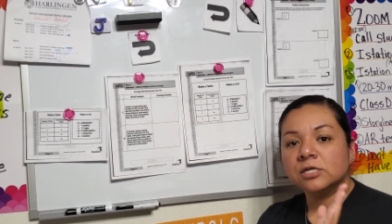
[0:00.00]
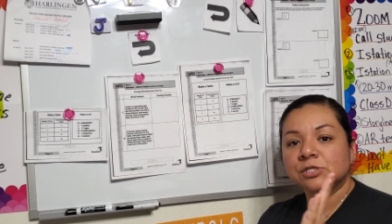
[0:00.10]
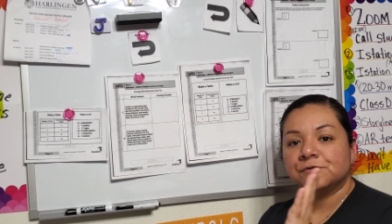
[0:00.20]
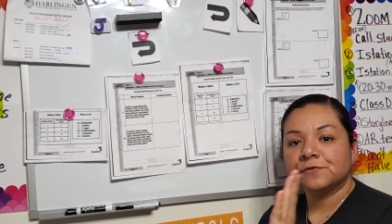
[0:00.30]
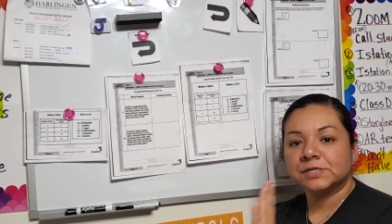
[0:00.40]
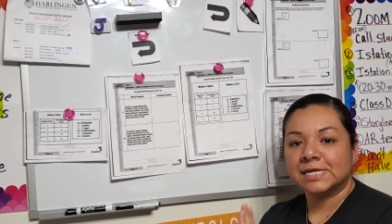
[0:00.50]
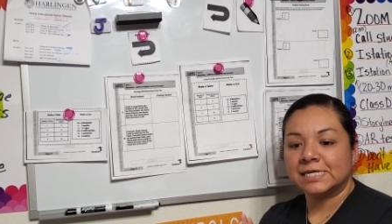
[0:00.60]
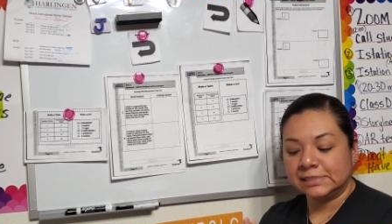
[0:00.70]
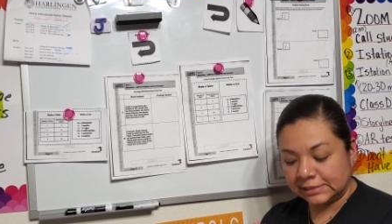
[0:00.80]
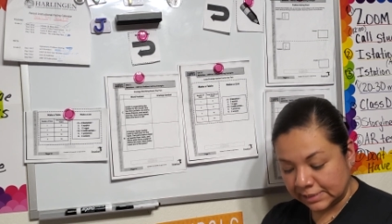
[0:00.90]
So for
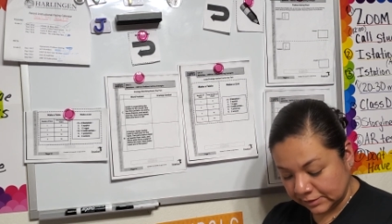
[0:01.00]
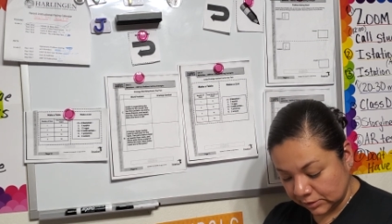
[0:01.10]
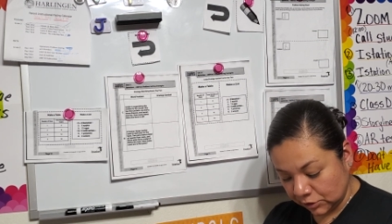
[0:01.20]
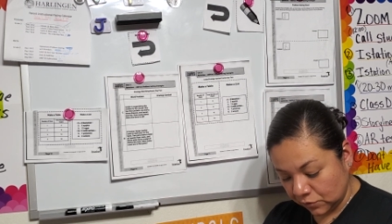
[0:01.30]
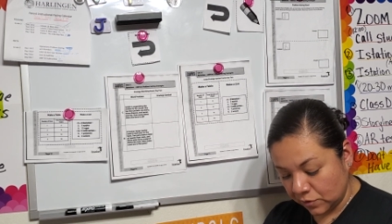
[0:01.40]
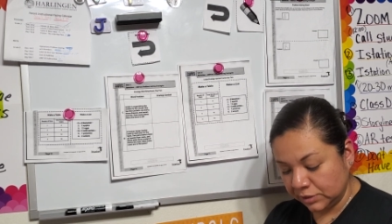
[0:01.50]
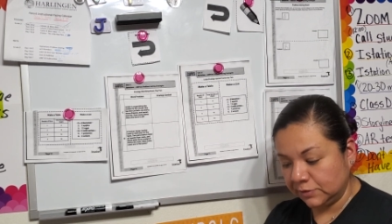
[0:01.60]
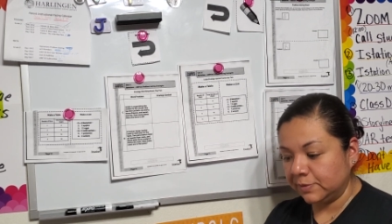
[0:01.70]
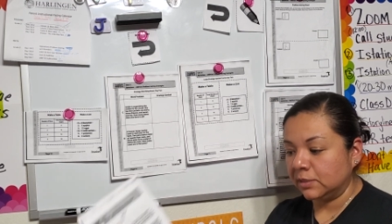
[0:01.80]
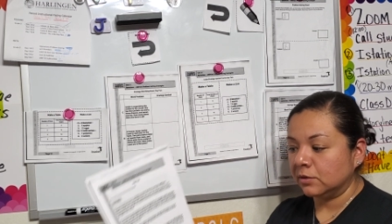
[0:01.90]
day six, you're going
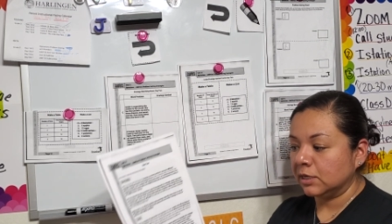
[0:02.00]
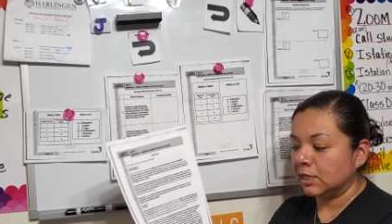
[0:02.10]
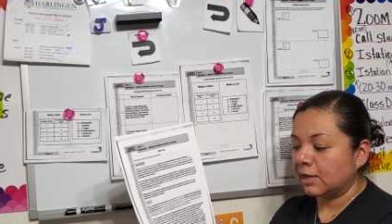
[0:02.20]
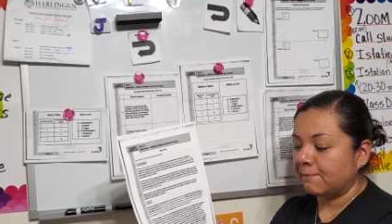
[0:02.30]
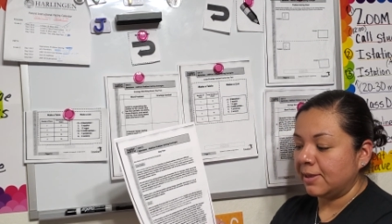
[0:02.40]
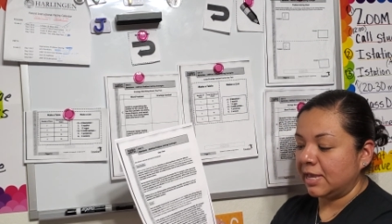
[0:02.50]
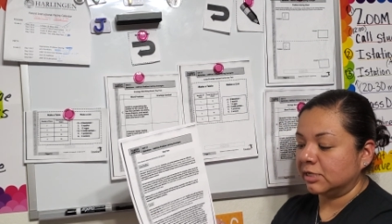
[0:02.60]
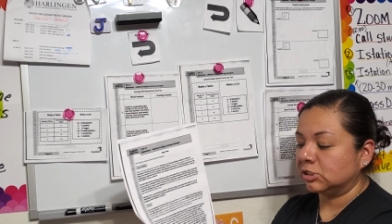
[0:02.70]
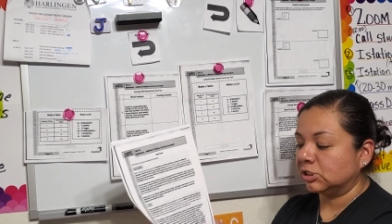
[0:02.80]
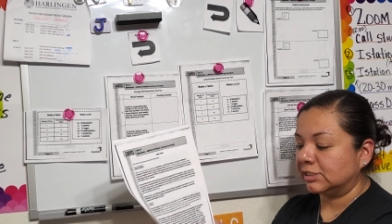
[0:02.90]
to be looking at
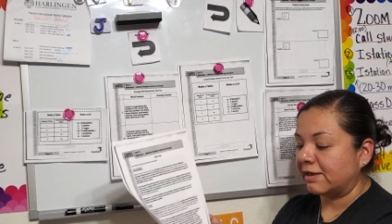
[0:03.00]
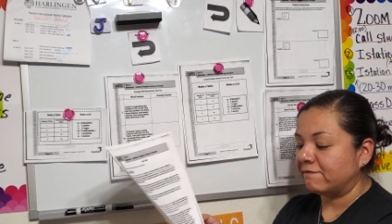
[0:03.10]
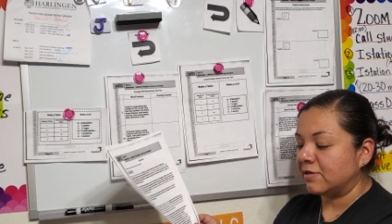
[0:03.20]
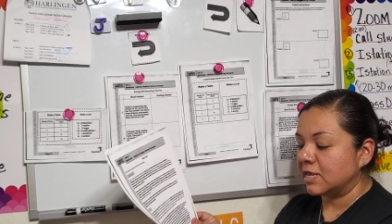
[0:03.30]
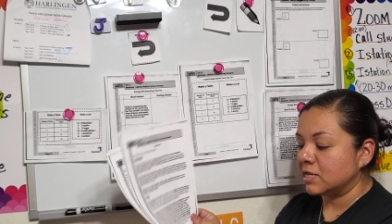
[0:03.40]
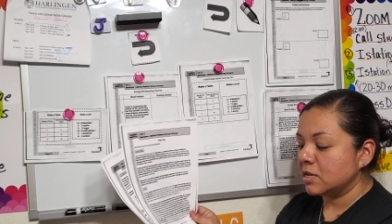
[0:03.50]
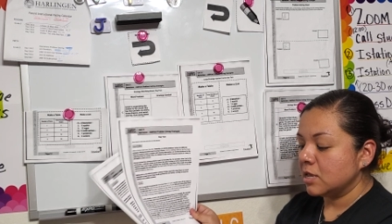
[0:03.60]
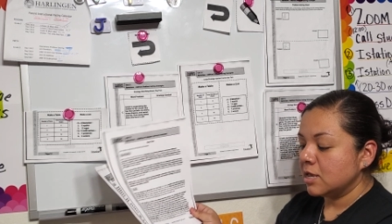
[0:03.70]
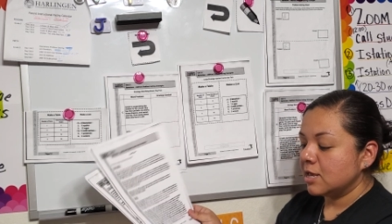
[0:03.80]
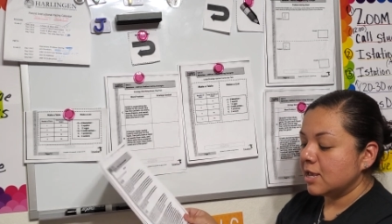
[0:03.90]
page seven
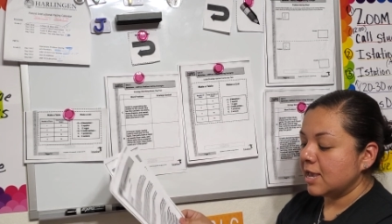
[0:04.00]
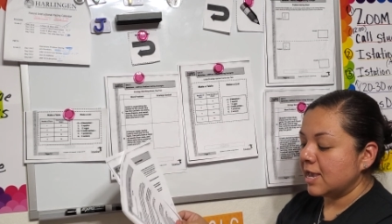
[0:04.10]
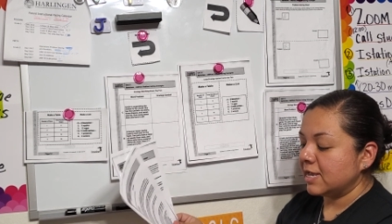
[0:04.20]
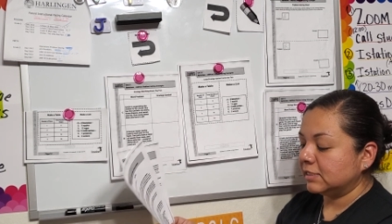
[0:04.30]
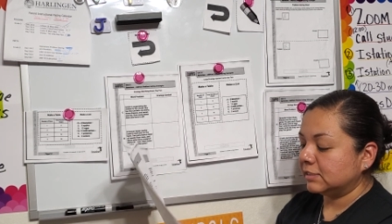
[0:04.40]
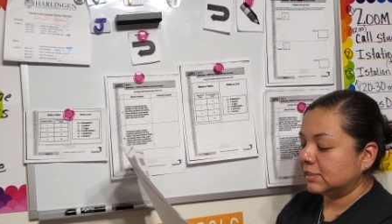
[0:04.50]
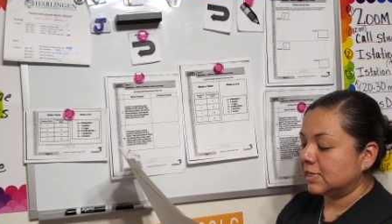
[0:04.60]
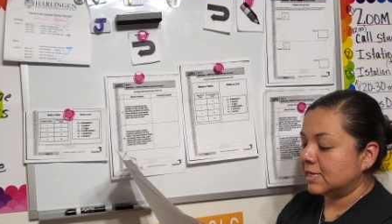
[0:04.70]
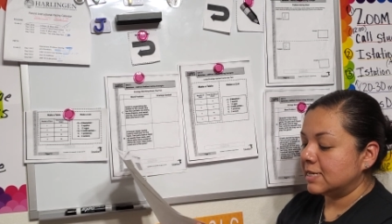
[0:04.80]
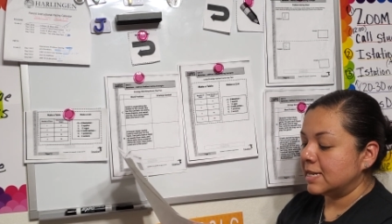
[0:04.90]
eight,
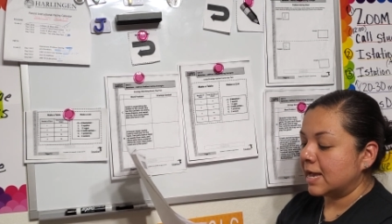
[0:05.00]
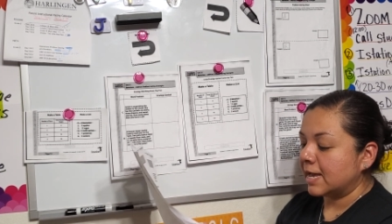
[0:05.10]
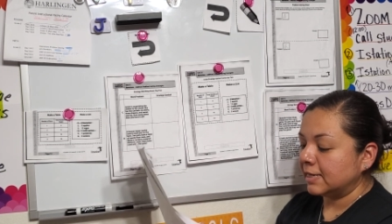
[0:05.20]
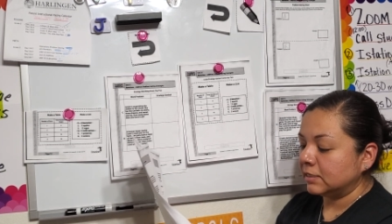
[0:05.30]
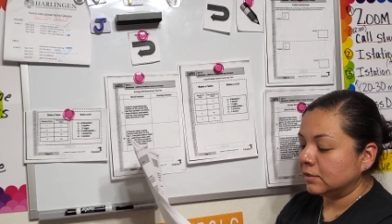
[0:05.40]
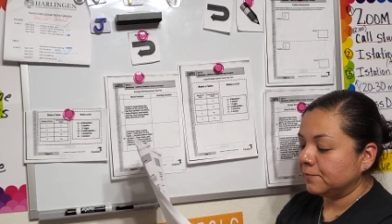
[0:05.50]
nine